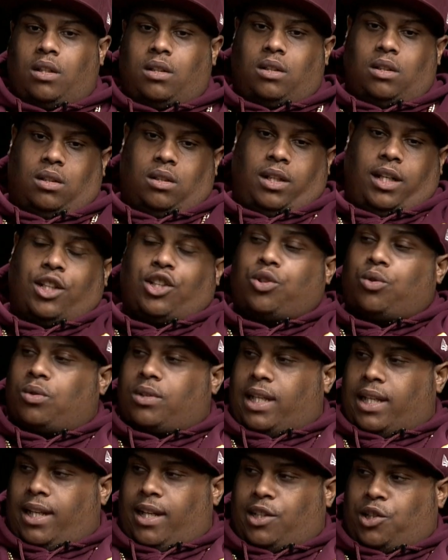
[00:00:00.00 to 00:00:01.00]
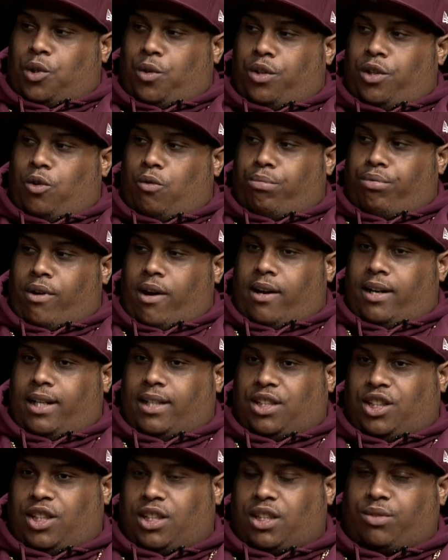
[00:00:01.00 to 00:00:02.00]
the issues that Antonio Brown
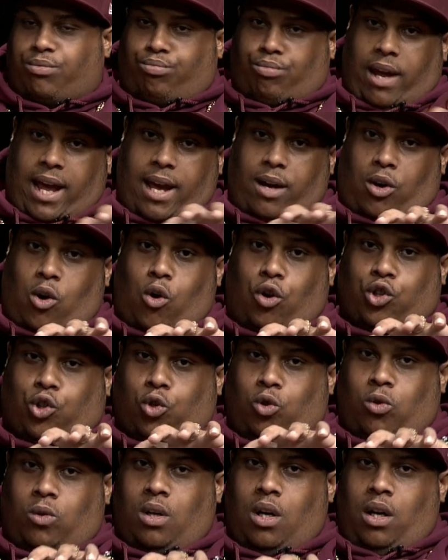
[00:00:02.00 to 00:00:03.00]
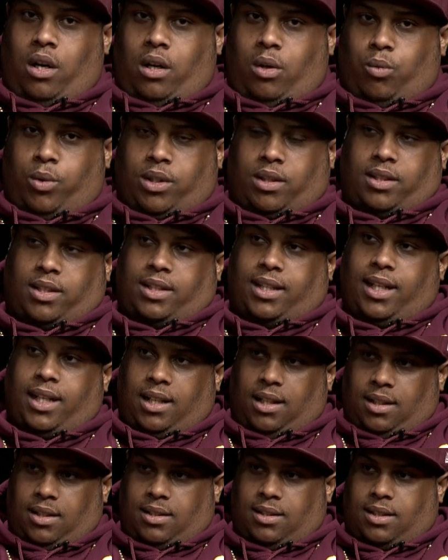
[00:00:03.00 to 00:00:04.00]
has just had gone through with the
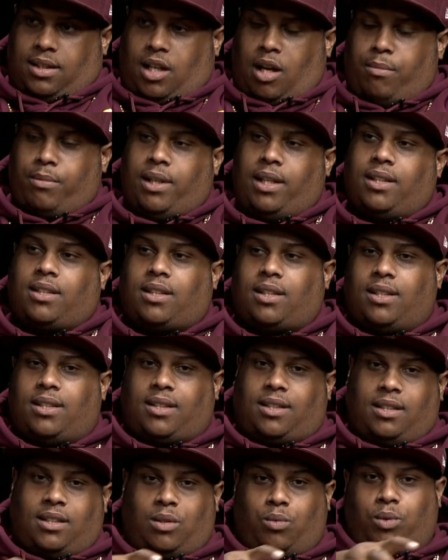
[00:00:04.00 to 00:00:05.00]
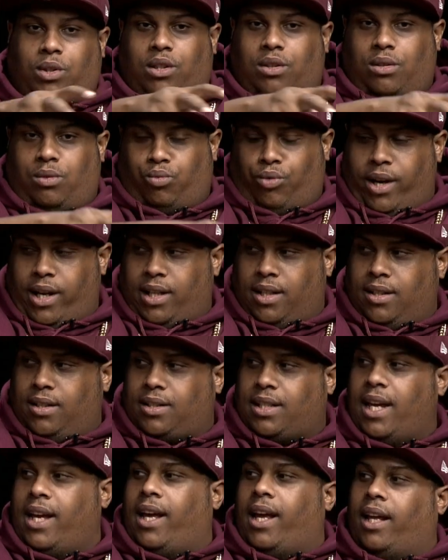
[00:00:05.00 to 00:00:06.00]
Steelers coming into this season with the Raiders,